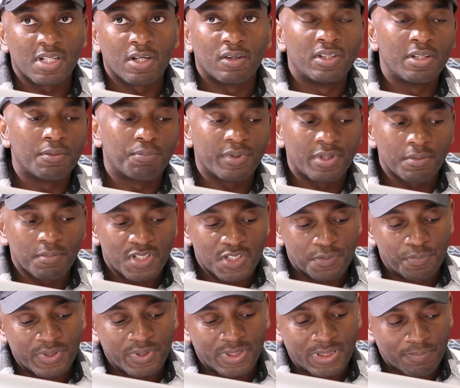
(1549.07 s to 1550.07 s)
I only pretty
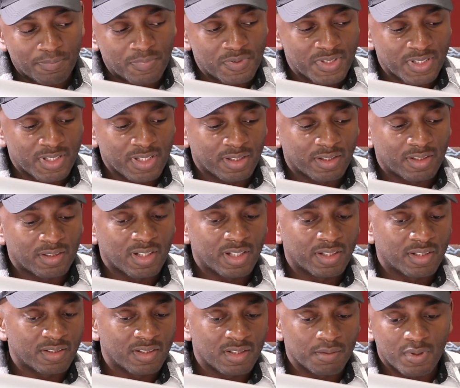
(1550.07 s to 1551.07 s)
much picked up music again
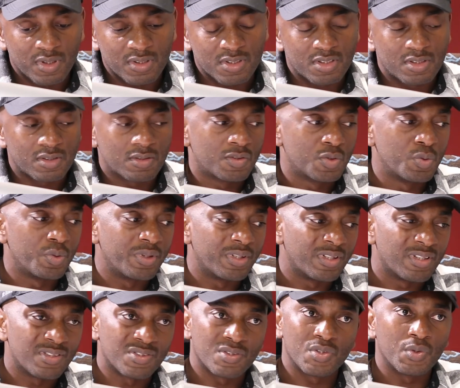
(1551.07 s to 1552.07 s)
like in the past 2
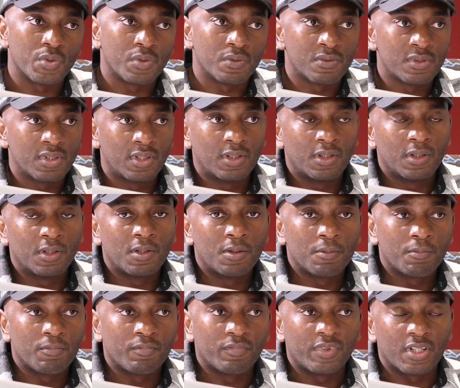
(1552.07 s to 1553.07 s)
years or so.
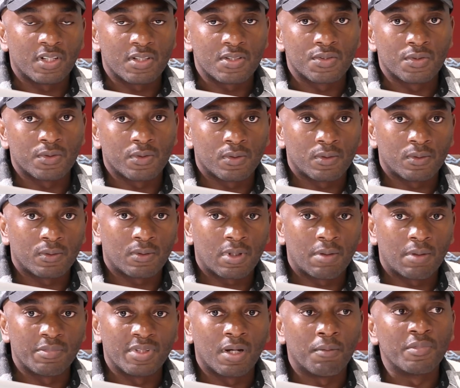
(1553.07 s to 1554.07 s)
Yeah, so
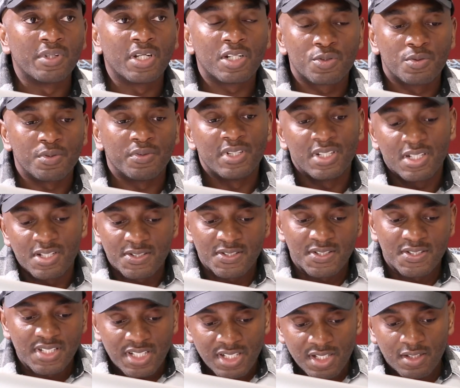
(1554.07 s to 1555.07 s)
I'm yet to really
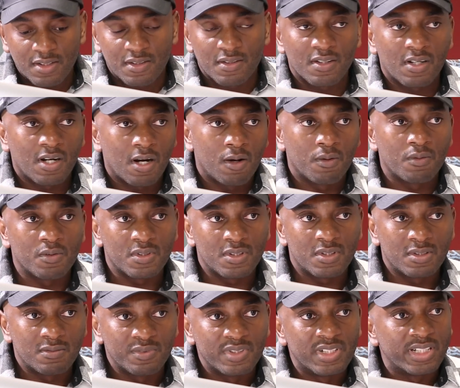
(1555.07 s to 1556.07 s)
see how it
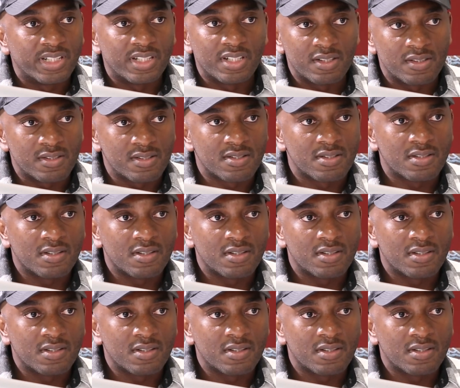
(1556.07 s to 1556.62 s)
really is.